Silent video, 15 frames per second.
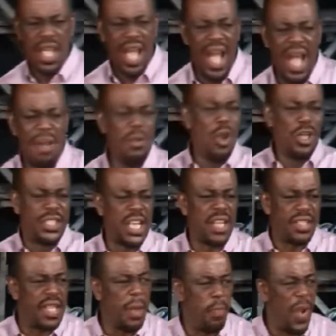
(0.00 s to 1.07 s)
I'm not
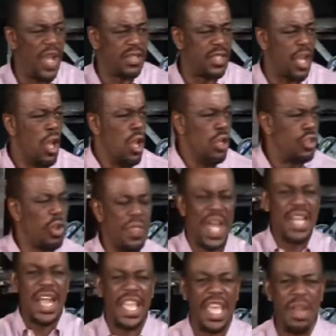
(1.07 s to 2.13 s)
just a pastor so
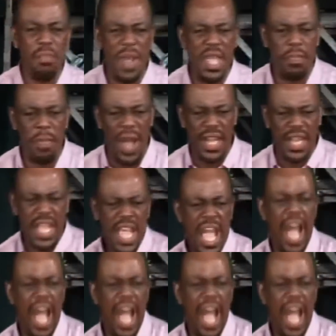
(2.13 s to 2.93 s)
that I can make money.